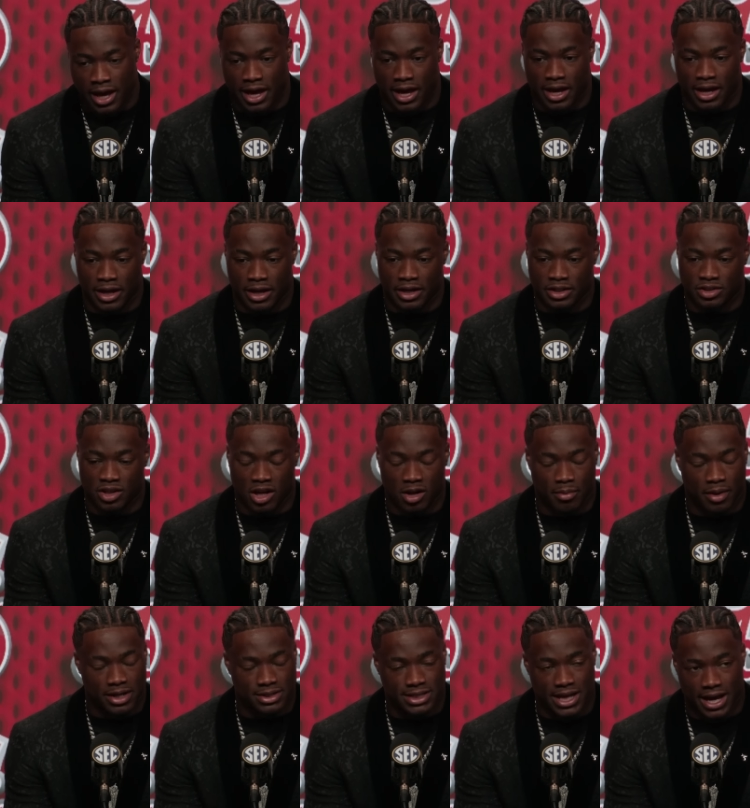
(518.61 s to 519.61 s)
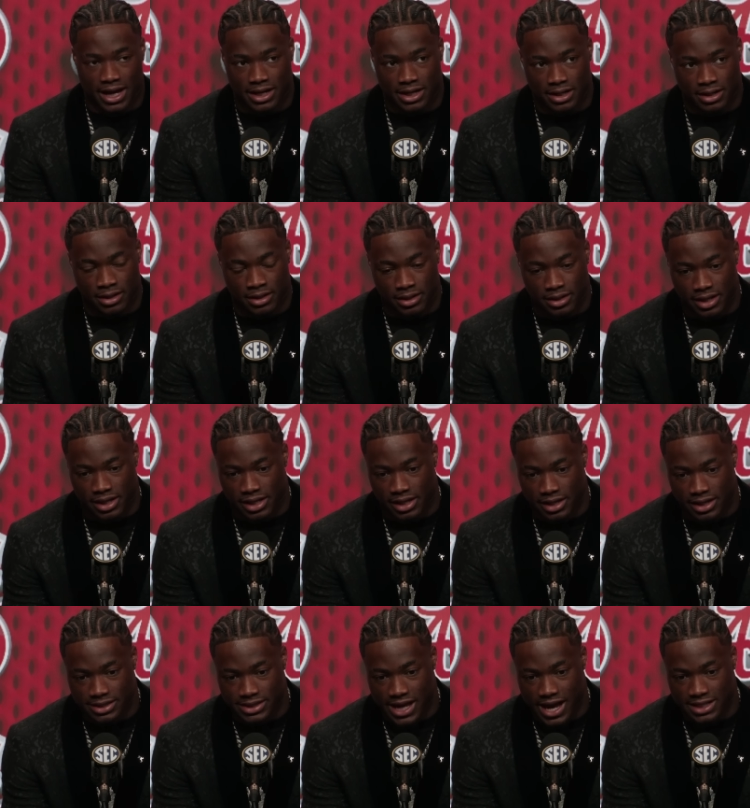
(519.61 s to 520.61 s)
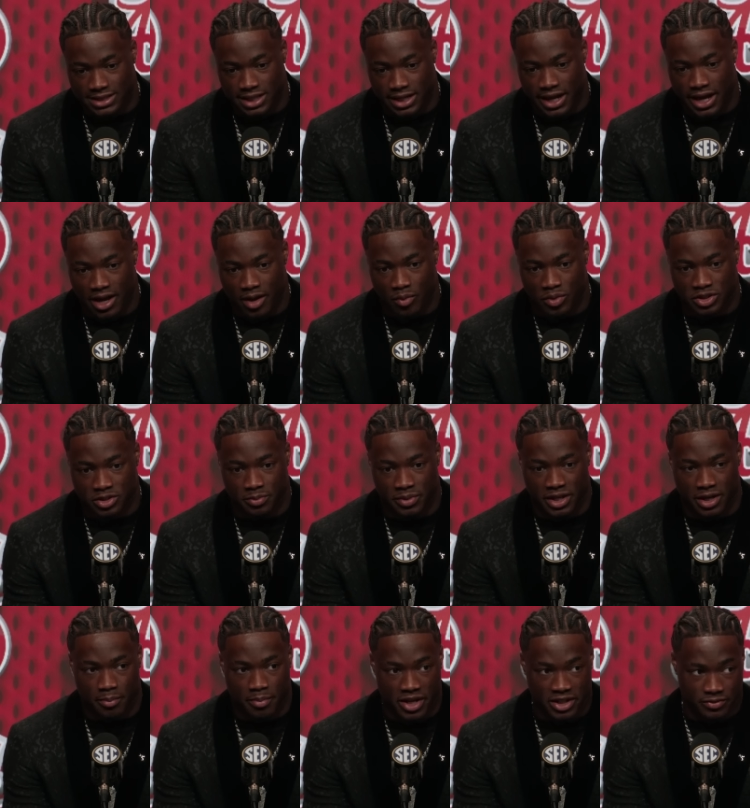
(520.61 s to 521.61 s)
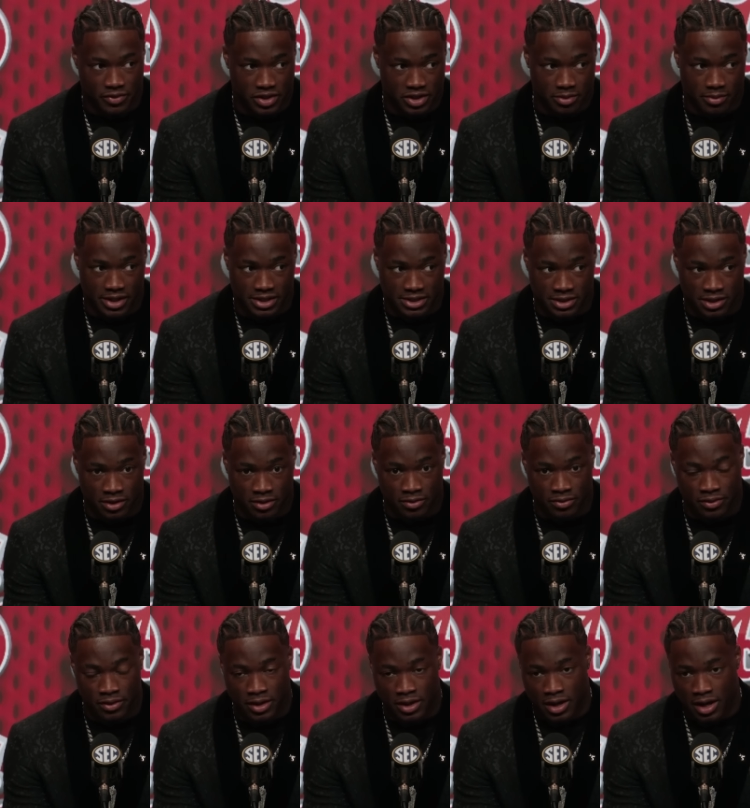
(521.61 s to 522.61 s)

and it's all about tackling the, the, the, task at hand, which is being the best version of myself,